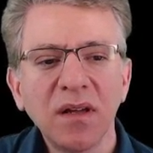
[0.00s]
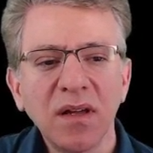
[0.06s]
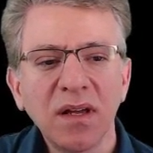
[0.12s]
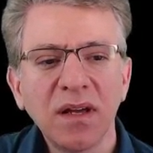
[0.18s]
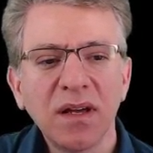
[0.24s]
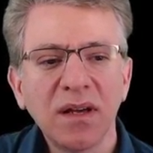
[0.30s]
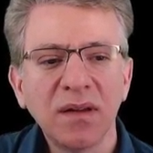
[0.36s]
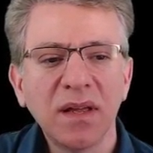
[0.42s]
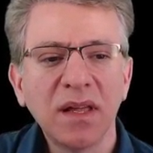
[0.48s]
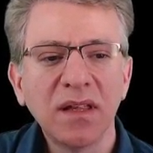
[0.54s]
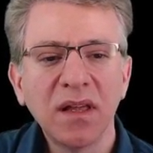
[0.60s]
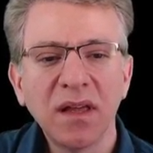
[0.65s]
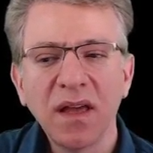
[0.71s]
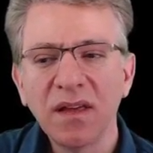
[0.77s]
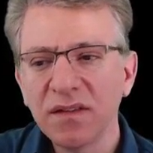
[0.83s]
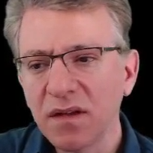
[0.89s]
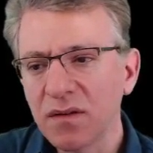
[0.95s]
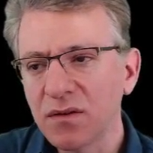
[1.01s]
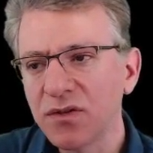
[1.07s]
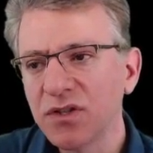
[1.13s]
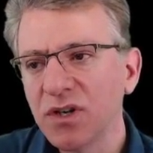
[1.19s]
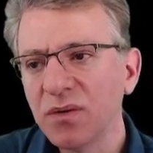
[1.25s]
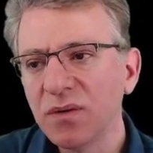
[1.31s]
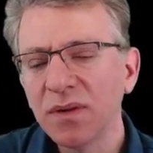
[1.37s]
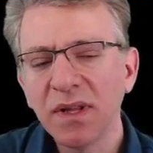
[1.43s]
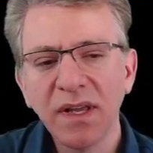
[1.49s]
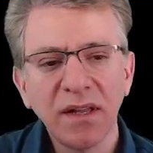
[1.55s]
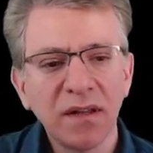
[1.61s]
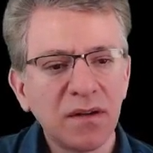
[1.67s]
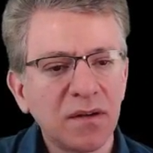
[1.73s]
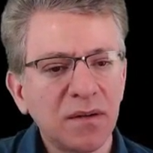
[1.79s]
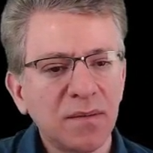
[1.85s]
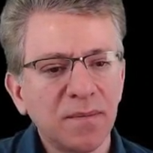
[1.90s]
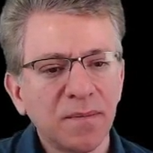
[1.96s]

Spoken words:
and as I'll show later,